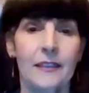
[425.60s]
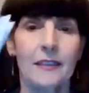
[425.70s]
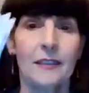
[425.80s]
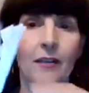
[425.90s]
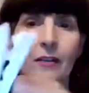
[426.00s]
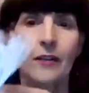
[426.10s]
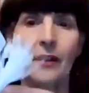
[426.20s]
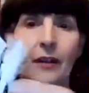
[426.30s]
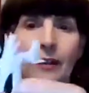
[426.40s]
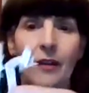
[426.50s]
Starting
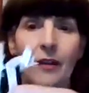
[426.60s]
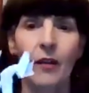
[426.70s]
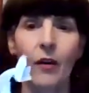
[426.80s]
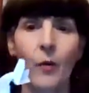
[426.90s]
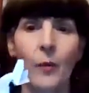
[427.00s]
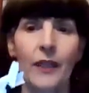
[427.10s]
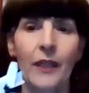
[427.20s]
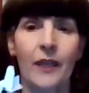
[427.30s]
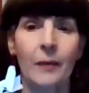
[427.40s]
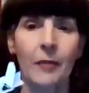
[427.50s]
to open
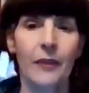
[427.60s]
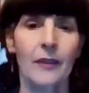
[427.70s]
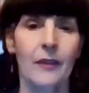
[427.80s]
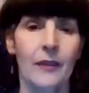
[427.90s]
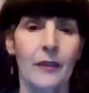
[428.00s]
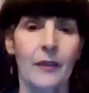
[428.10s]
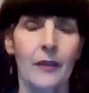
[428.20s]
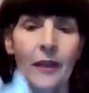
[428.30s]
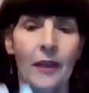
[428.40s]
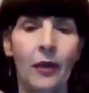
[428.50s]
up.
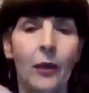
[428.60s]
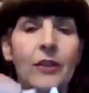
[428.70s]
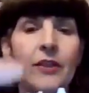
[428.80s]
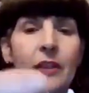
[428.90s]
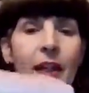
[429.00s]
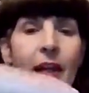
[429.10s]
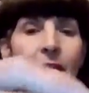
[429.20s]
Notice that I